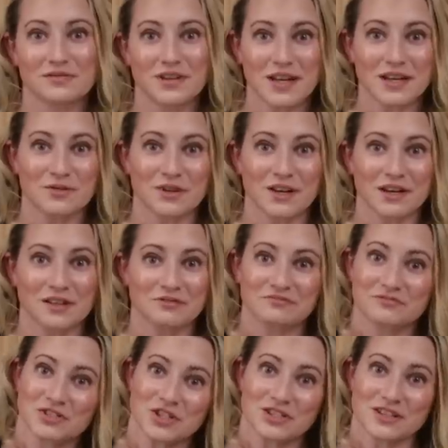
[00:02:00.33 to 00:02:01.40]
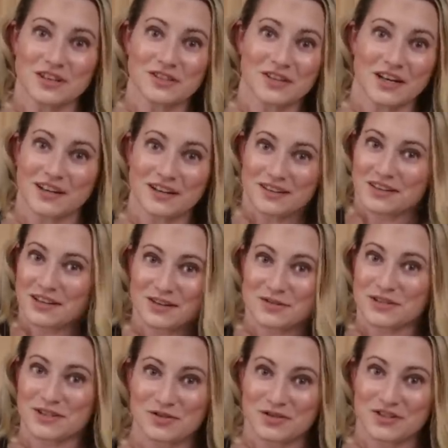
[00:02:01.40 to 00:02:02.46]
Anyway, just I thought that
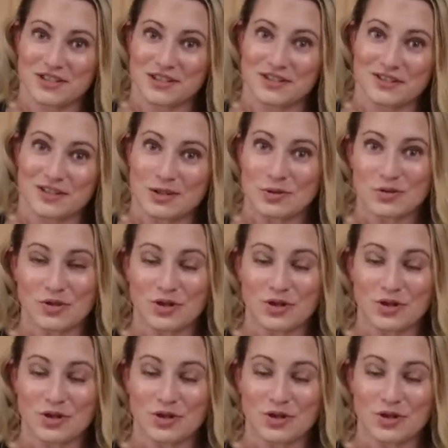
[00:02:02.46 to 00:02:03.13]
was interesting to note.